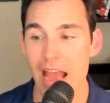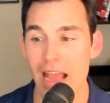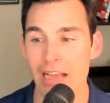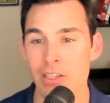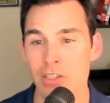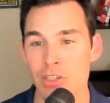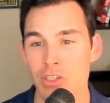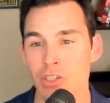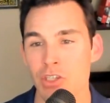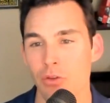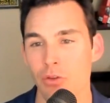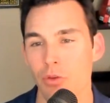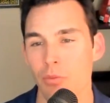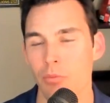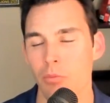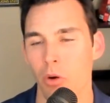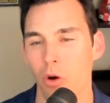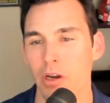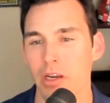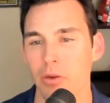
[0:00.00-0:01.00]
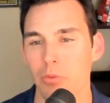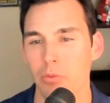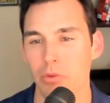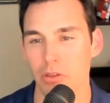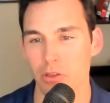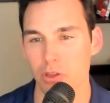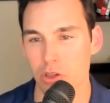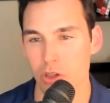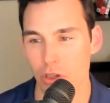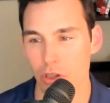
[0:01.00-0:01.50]
And so the market
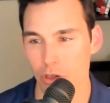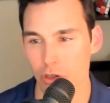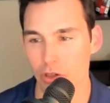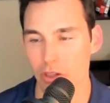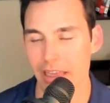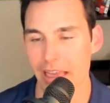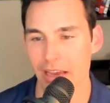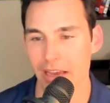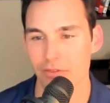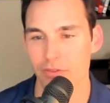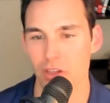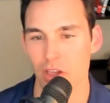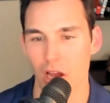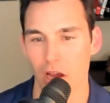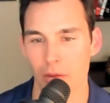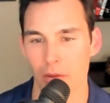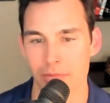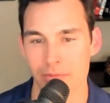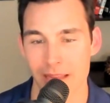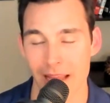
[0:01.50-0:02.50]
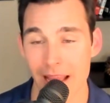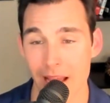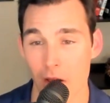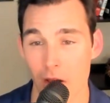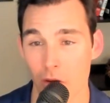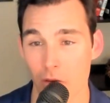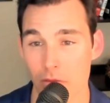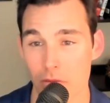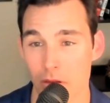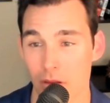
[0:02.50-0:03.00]
would literally have to come
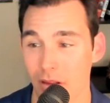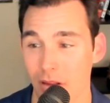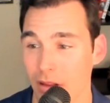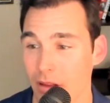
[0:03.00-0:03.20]
down